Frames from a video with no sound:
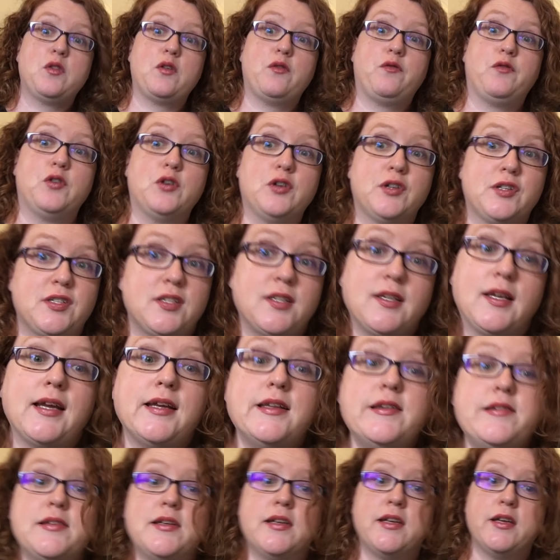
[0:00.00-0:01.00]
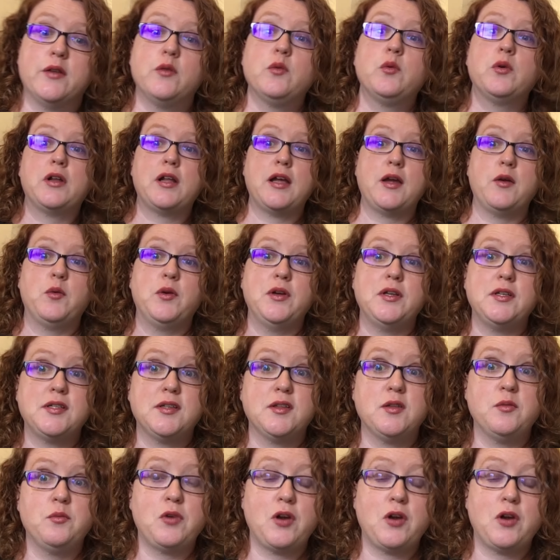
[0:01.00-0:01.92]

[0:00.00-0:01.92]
the first thing I did when I went to the